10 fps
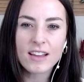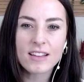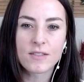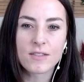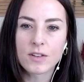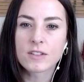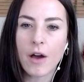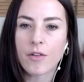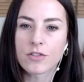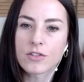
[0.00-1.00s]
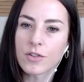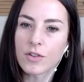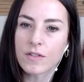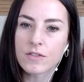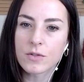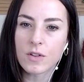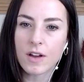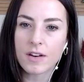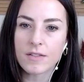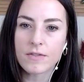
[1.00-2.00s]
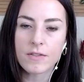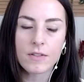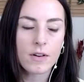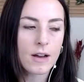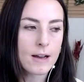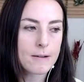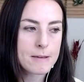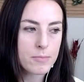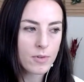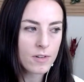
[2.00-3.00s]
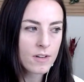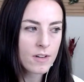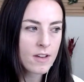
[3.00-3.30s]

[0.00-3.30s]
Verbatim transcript: Because it feels counterintuitive to a lot of uh, people.